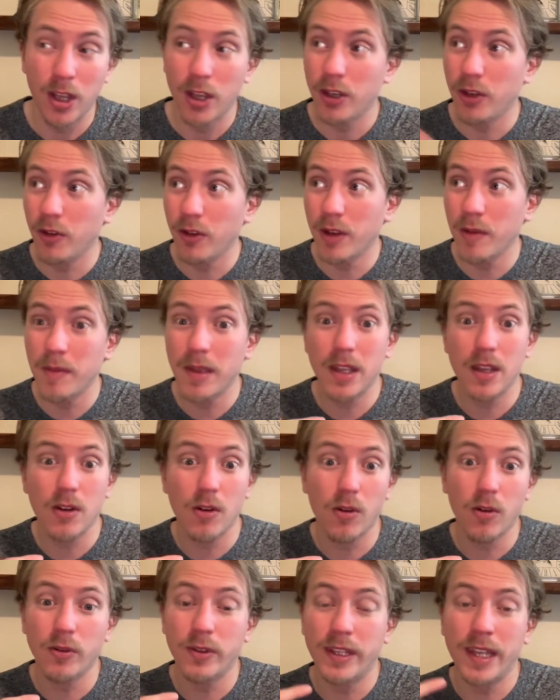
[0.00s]
You can be
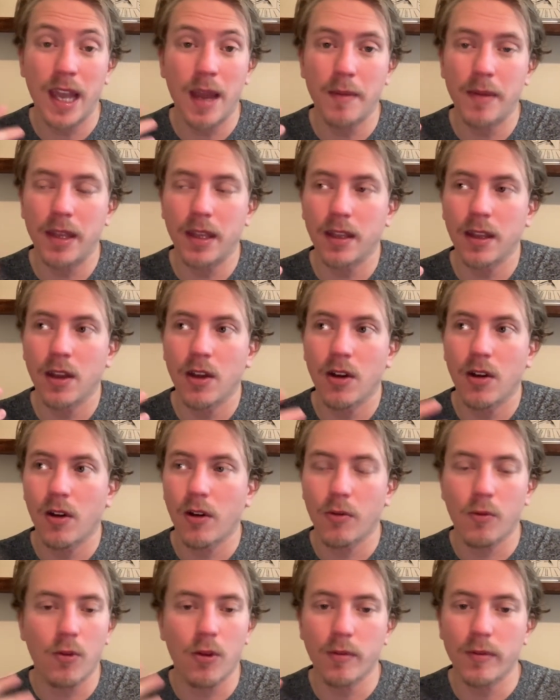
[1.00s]
cold DMing
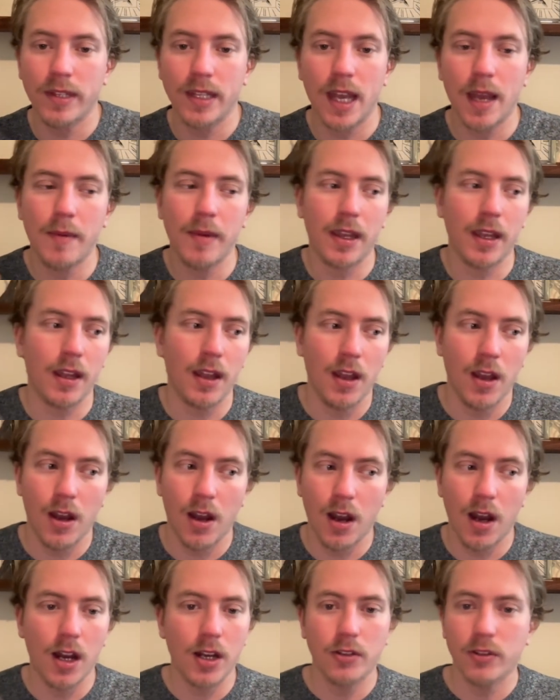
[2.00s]
or warm DMing
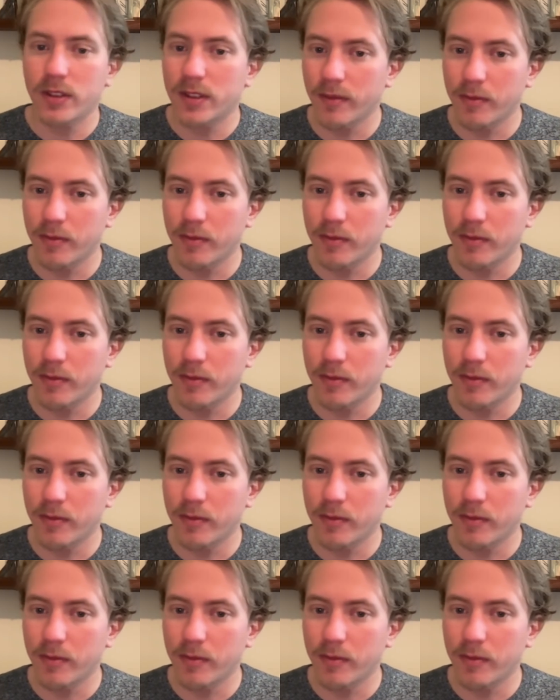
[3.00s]
hundreds of